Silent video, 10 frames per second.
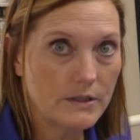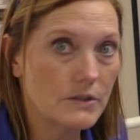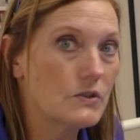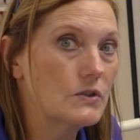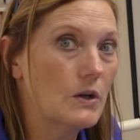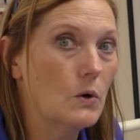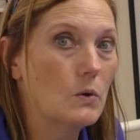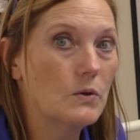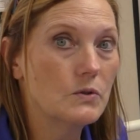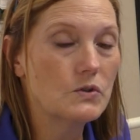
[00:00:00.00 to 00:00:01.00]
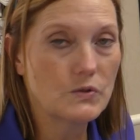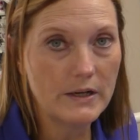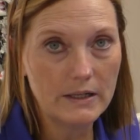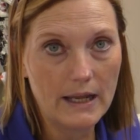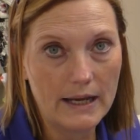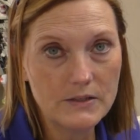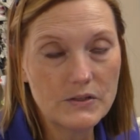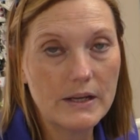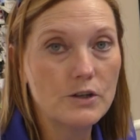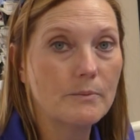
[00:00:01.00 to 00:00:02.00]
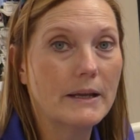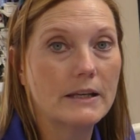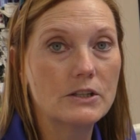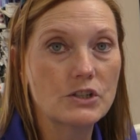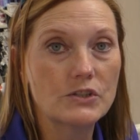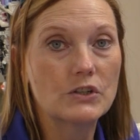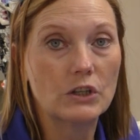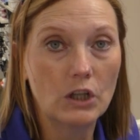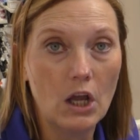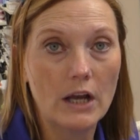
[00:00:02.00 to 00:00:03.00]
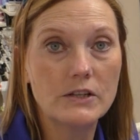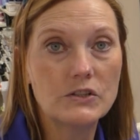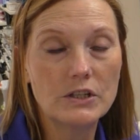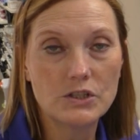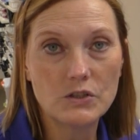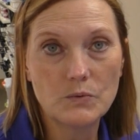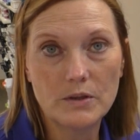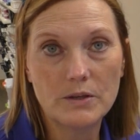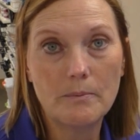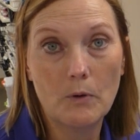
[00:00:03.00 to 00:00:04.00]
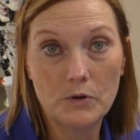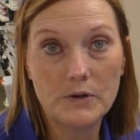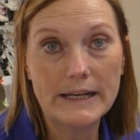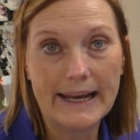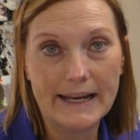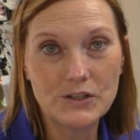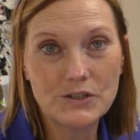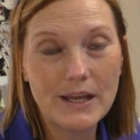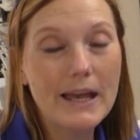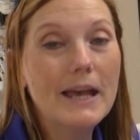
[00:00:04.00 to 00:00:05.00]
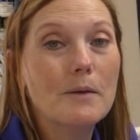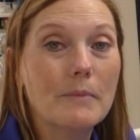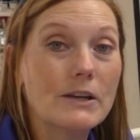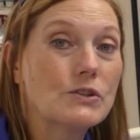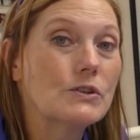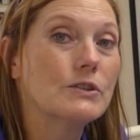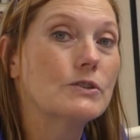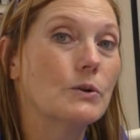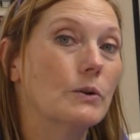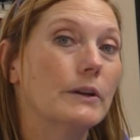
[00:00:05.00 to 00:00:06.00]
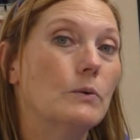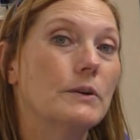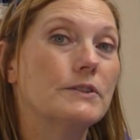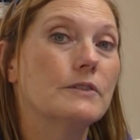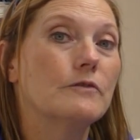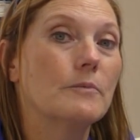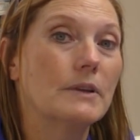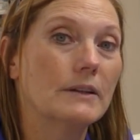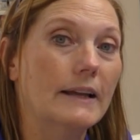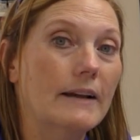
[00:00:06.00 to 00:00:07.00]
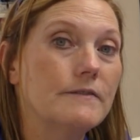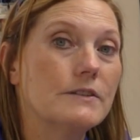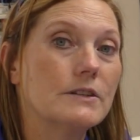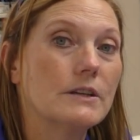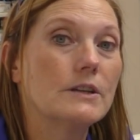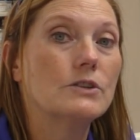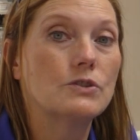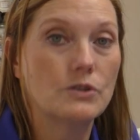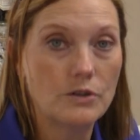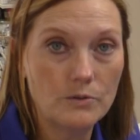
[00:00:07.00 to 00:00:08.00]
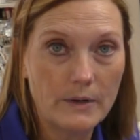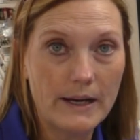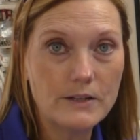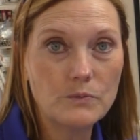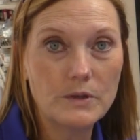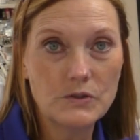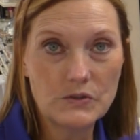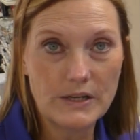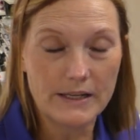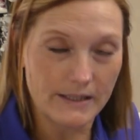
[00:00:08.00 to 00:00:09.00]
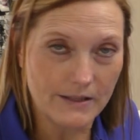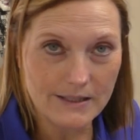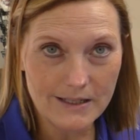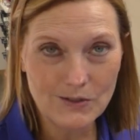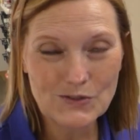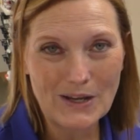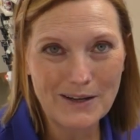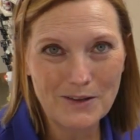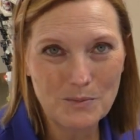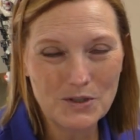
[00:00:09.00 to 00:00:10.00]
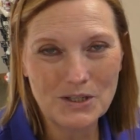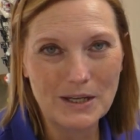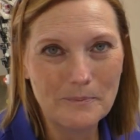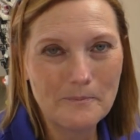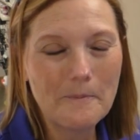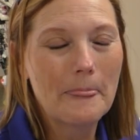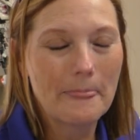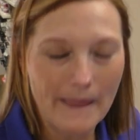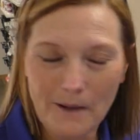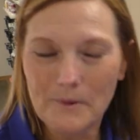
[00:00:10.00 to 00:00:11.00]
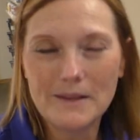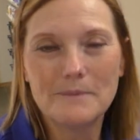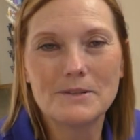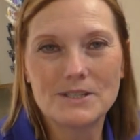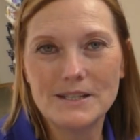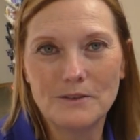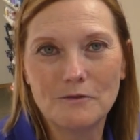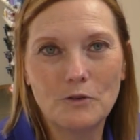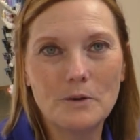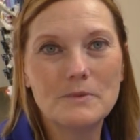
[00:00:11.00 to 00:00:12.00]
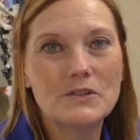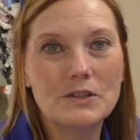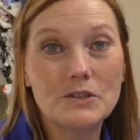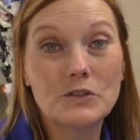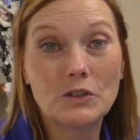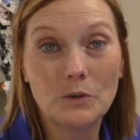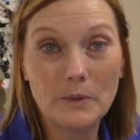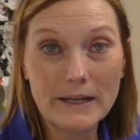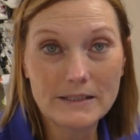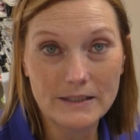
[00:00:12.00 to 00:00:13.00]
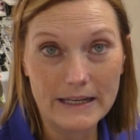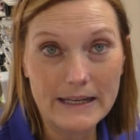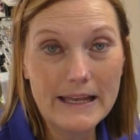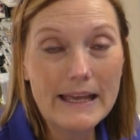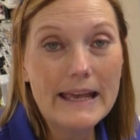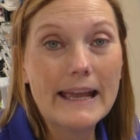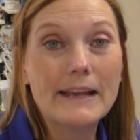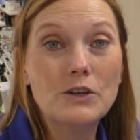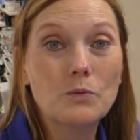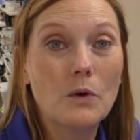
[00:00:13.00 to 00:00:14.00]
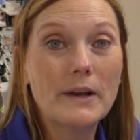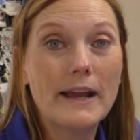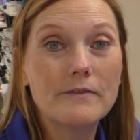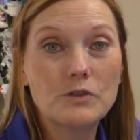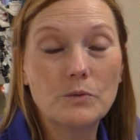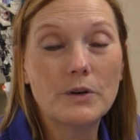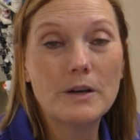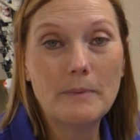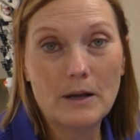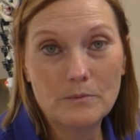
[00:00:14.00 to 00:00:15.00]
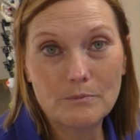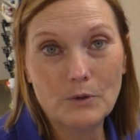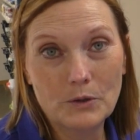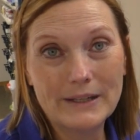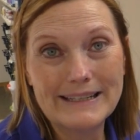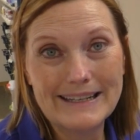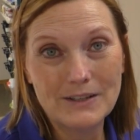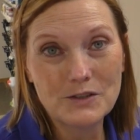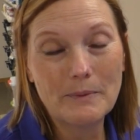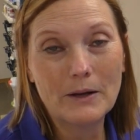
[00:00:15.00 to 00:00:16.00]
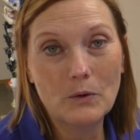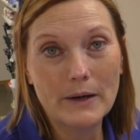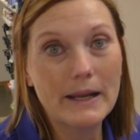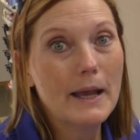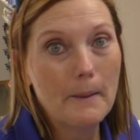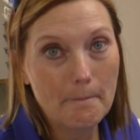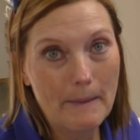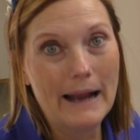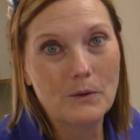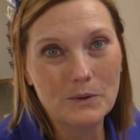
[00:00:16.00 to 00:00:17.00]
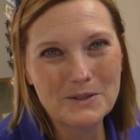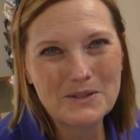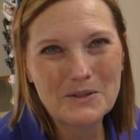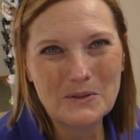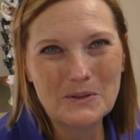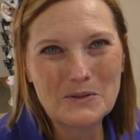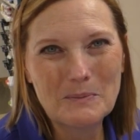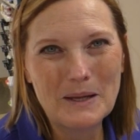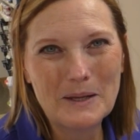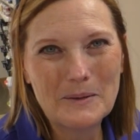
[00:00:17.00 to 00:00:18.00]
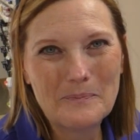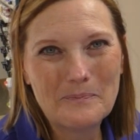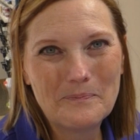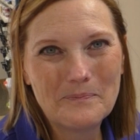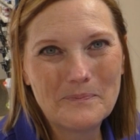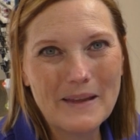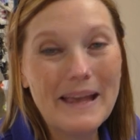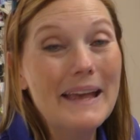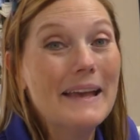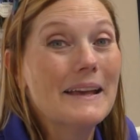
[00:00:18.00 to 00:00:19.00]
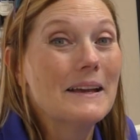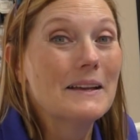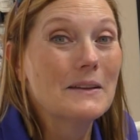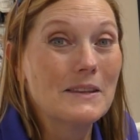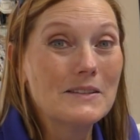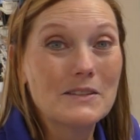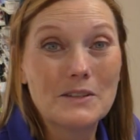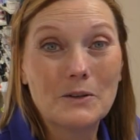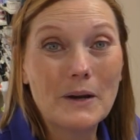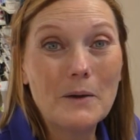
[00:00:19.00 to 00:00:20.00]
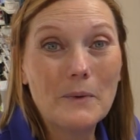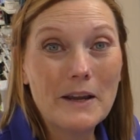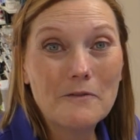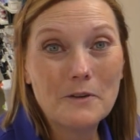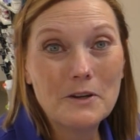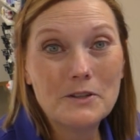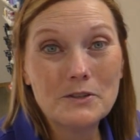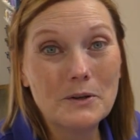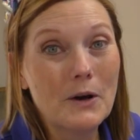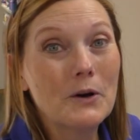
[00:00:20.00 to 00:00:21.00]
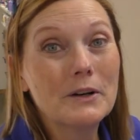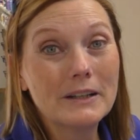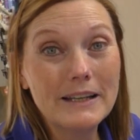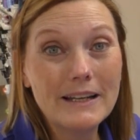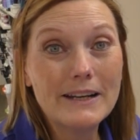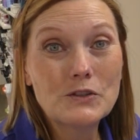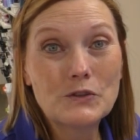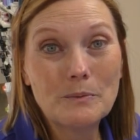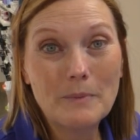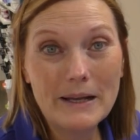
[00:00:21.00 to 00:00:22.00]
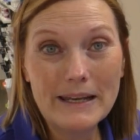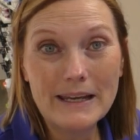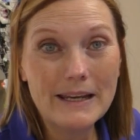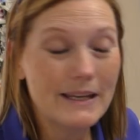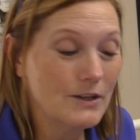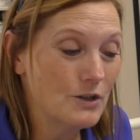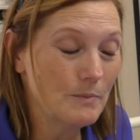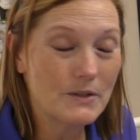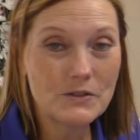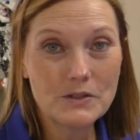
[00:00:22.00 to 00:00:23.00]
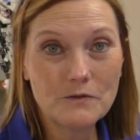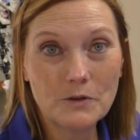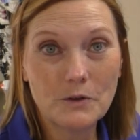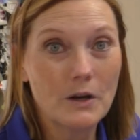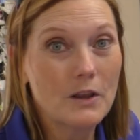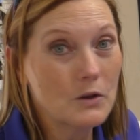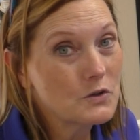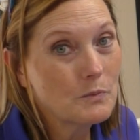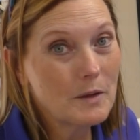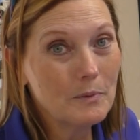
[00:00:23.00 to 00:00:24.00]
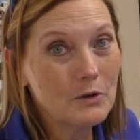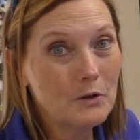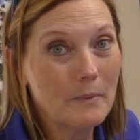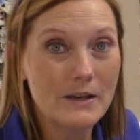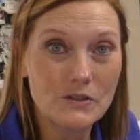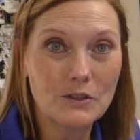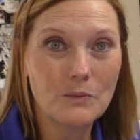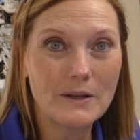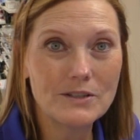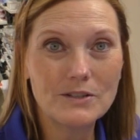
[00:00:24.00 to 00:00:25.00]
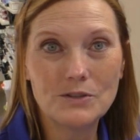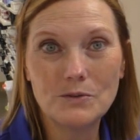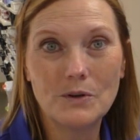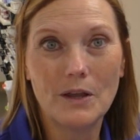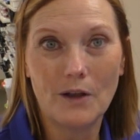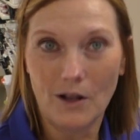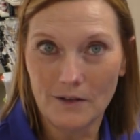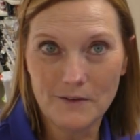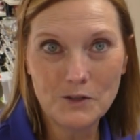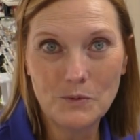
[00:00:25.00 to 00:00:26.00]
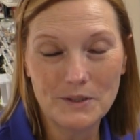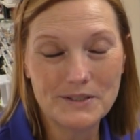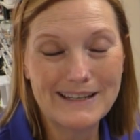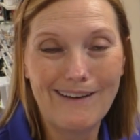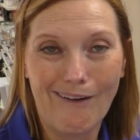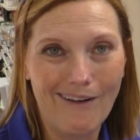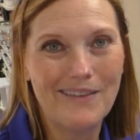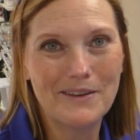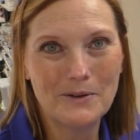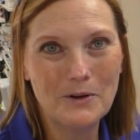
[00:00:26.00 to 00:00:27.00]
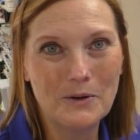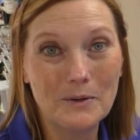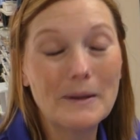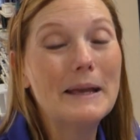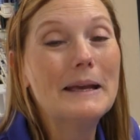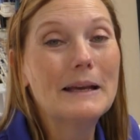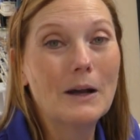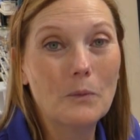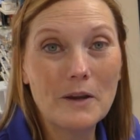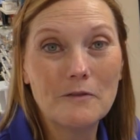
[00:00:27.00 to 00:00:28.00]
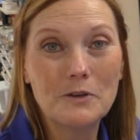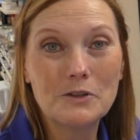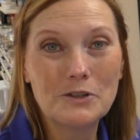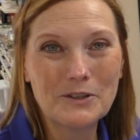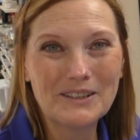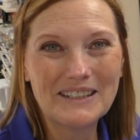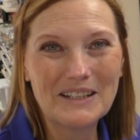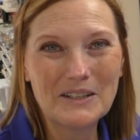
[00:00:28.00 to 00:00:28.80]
to sew those straight lines and you're making just long stitches with the motor engaged, make sure that you're only quilting from the left to the right when you stand at the needle side of the machine. That way the machine will form stitches correctly and you won't have to worry about broken needles by going backwards, so to speak. This is a great way for you to earn a little extra money in your business for those people who may still want to do all of their quilting on their own. a way for you to earn a little